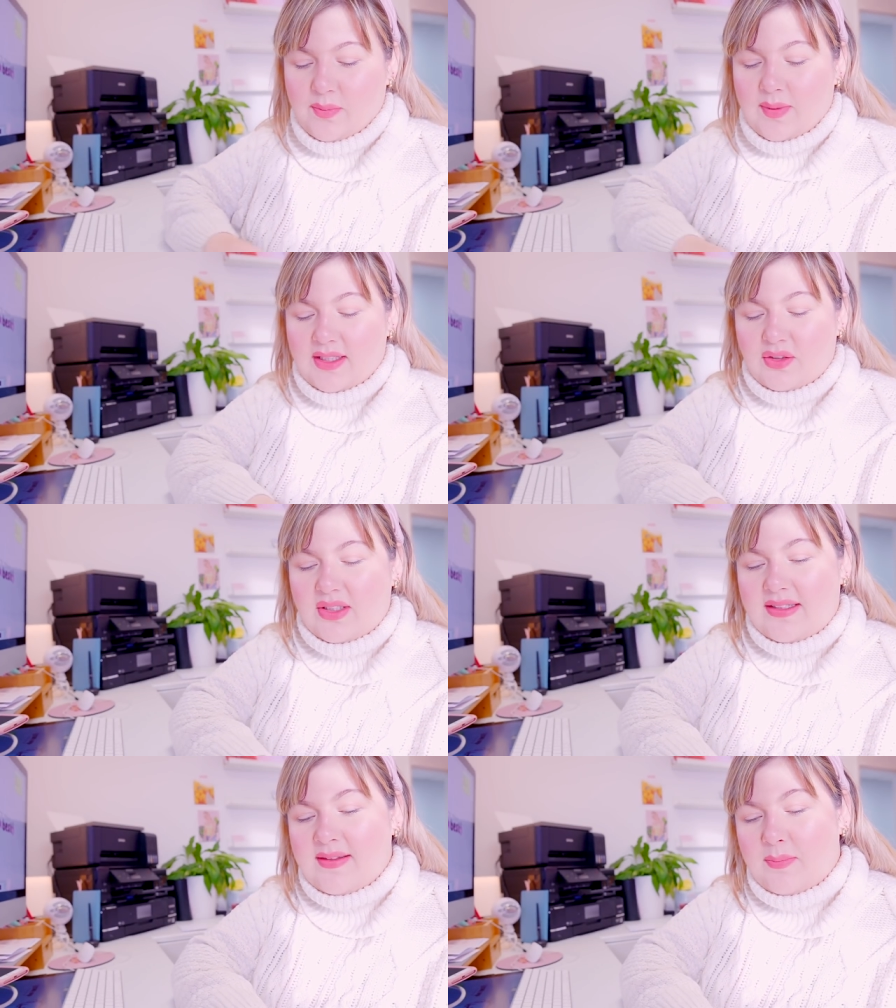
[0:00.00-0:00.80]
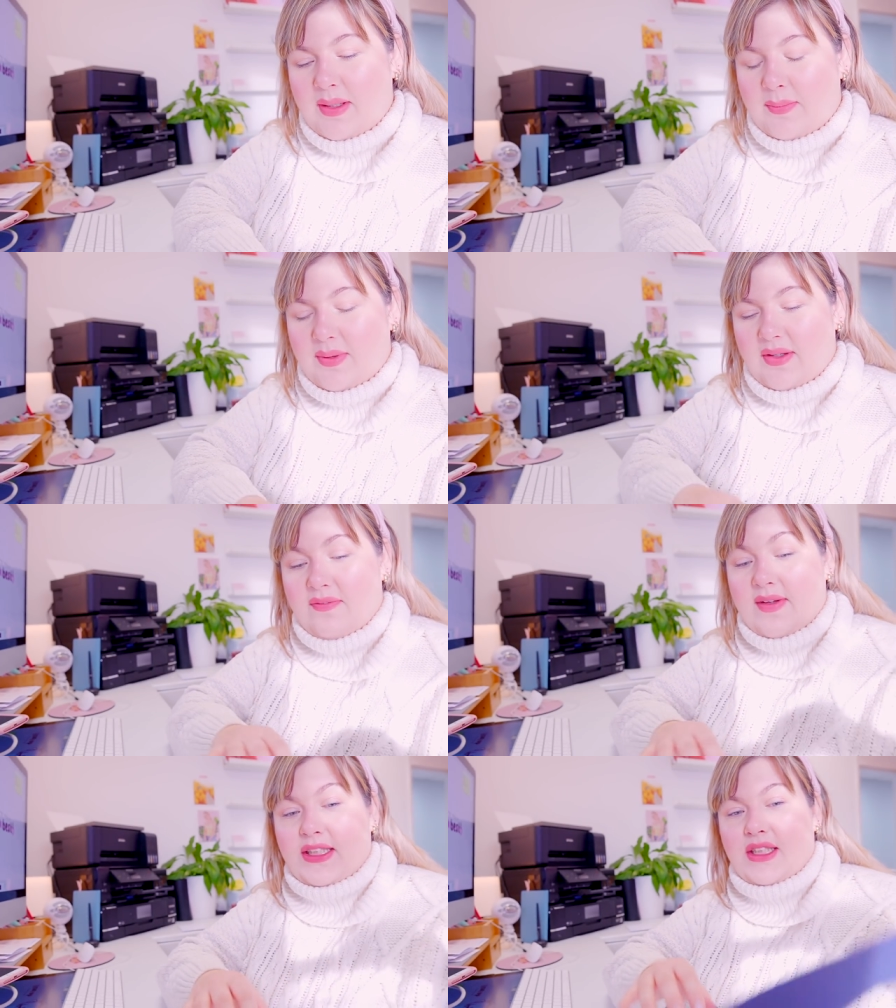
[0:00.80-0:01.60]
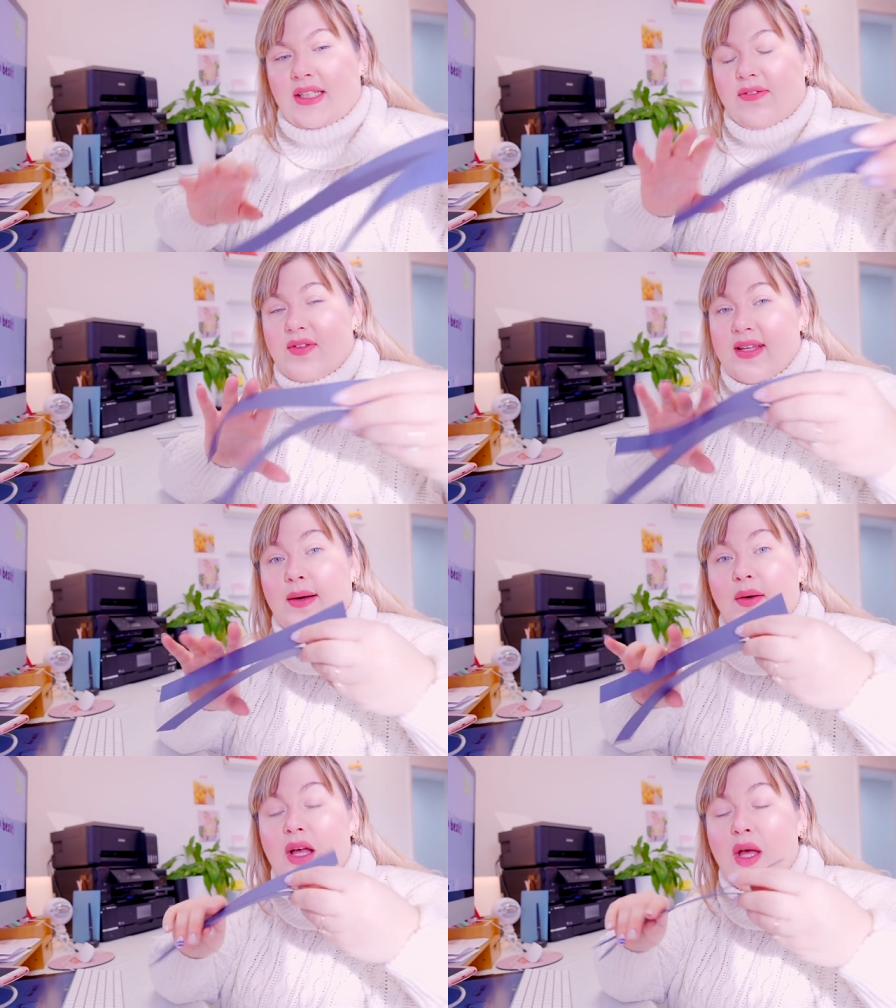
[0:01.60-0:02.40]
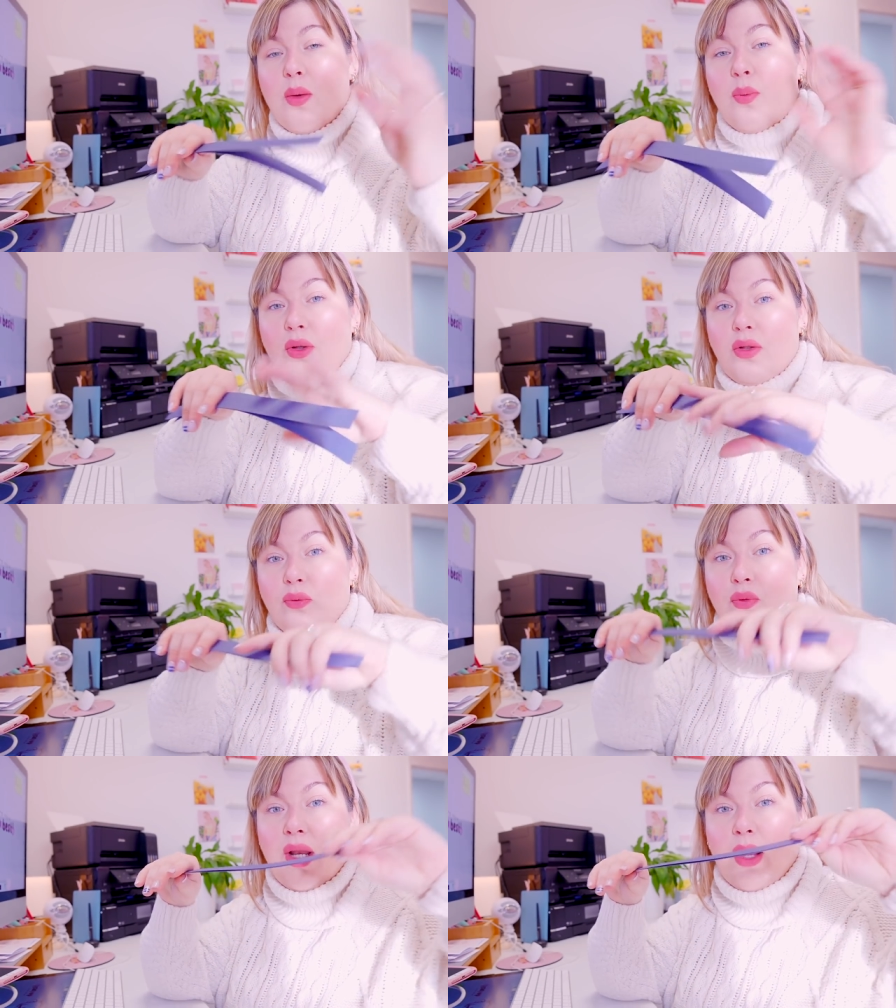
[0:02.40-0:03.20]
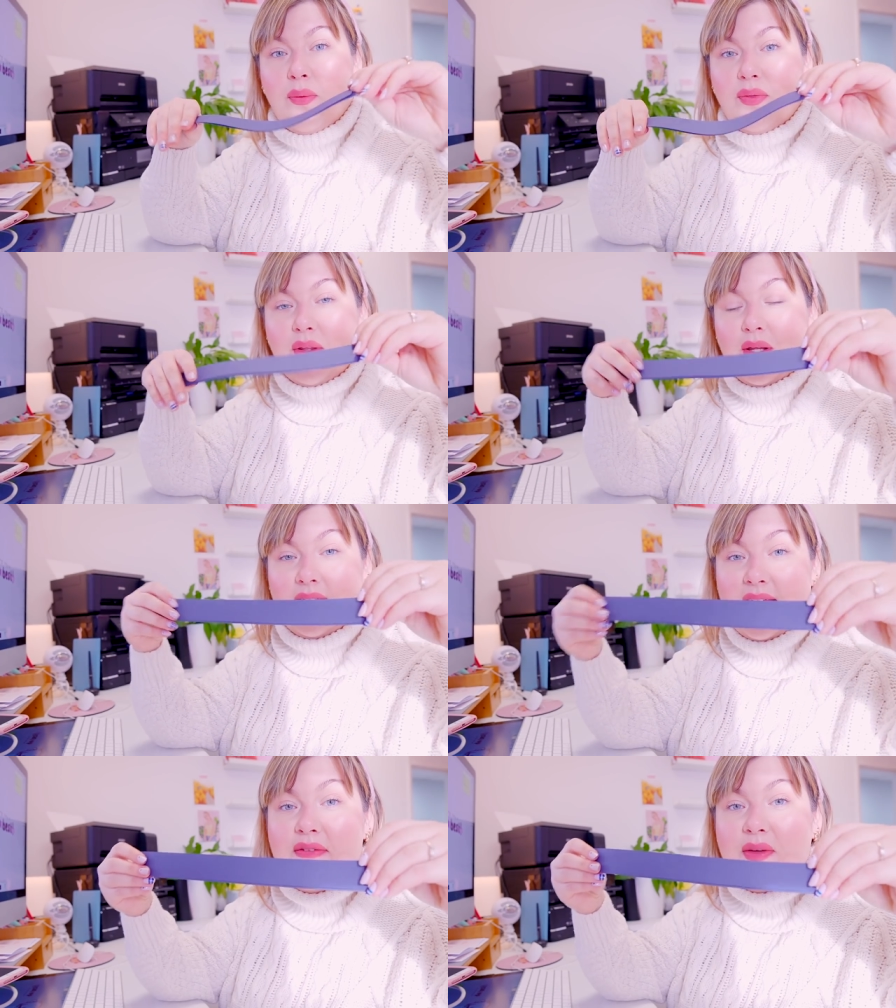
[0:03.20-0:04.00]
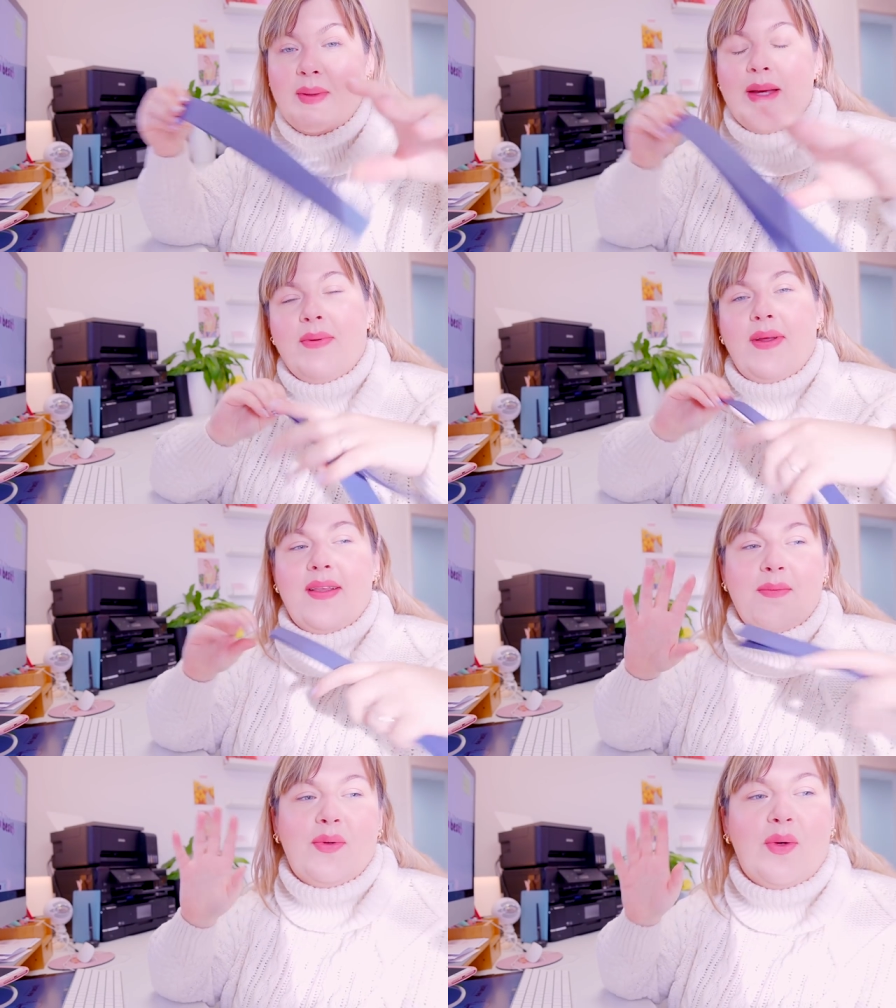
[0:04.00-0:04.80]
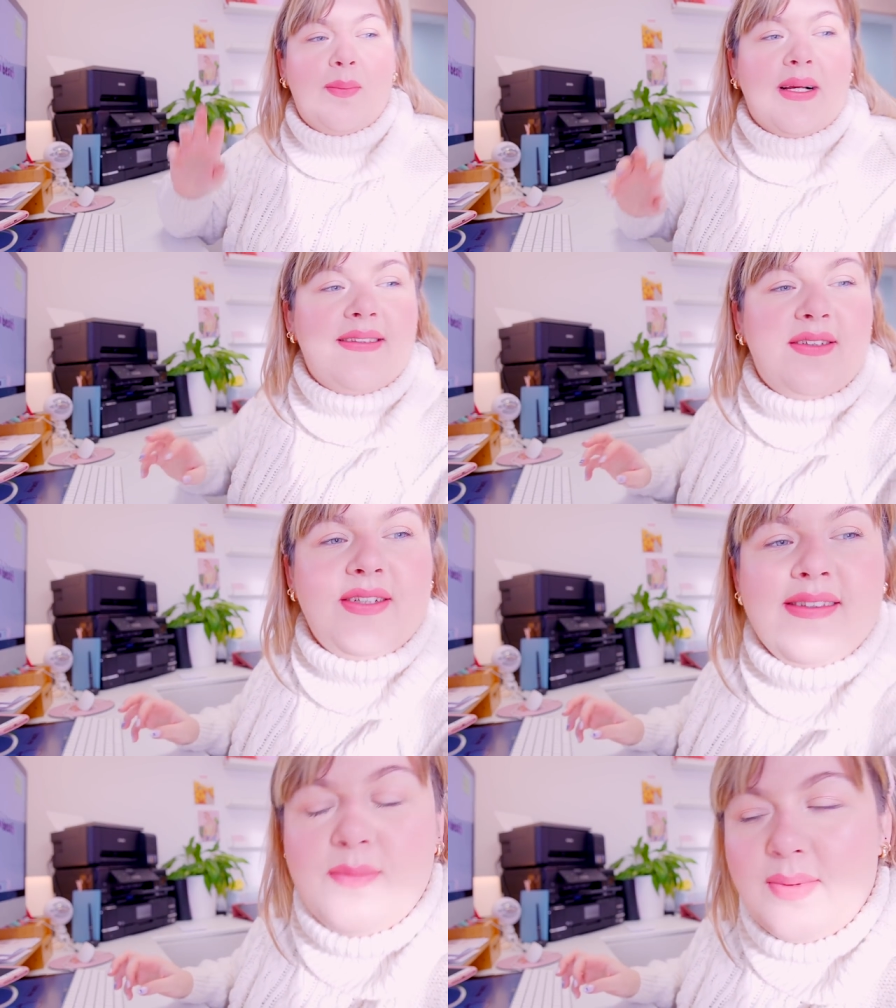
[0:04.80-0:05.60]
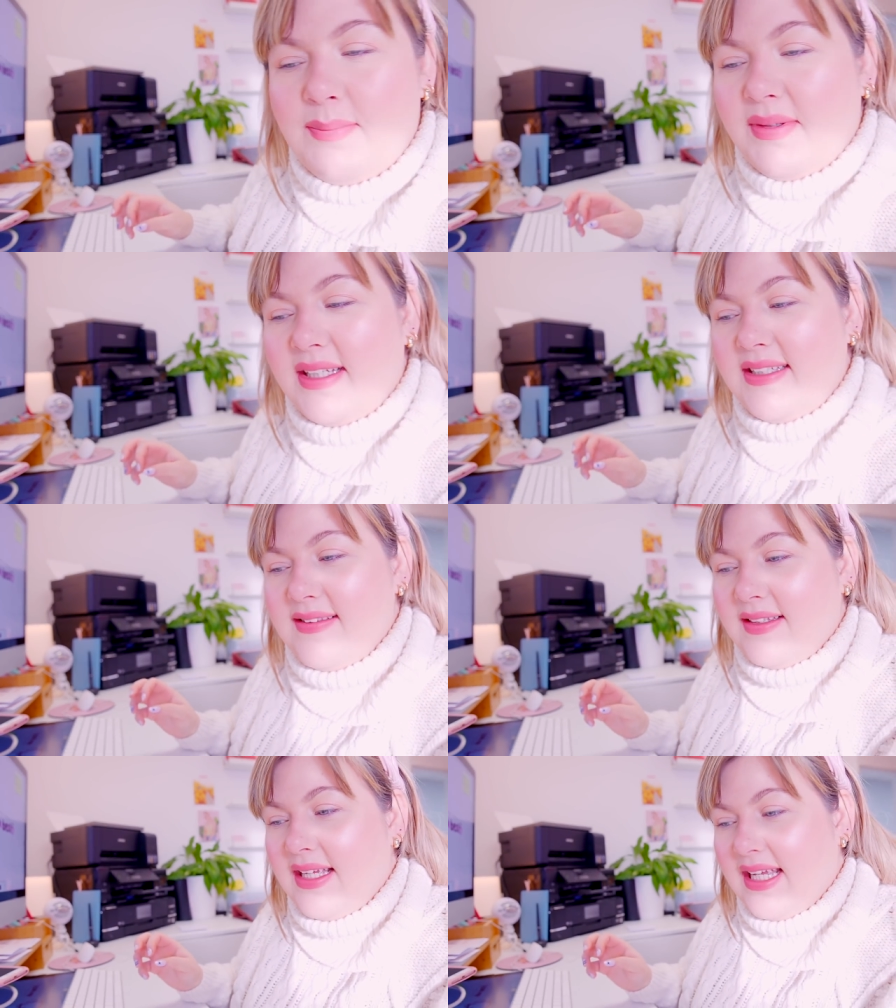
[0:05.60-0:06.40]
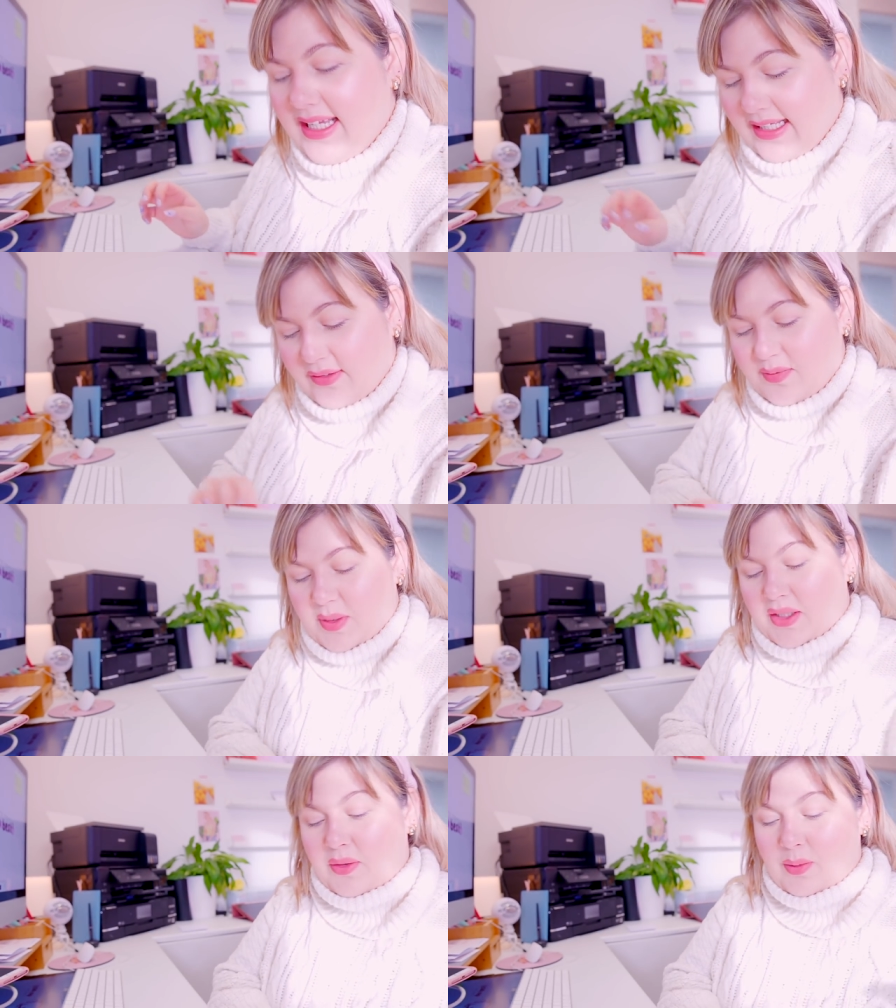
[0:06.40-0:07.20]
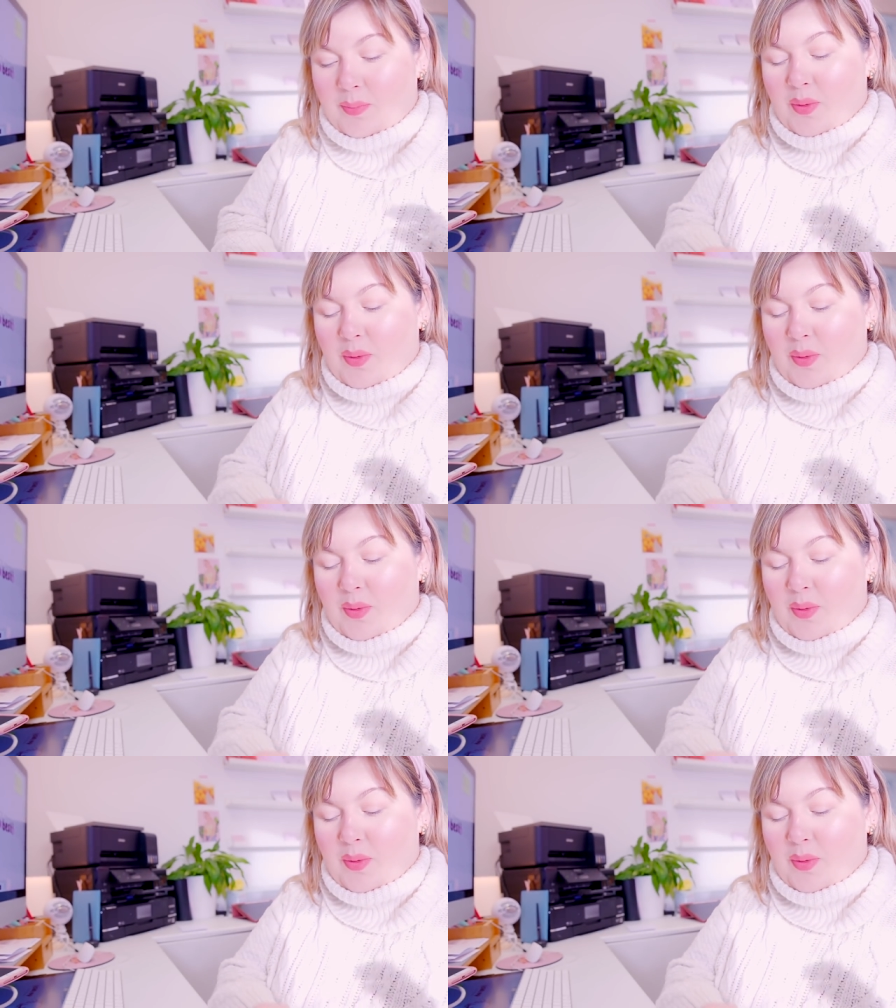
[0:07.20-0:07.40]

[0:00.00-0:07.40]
So when the tracing paper eventually runs out, we'll run out the navy paper and then we'll go back to tracing paper because it looks pretty cool.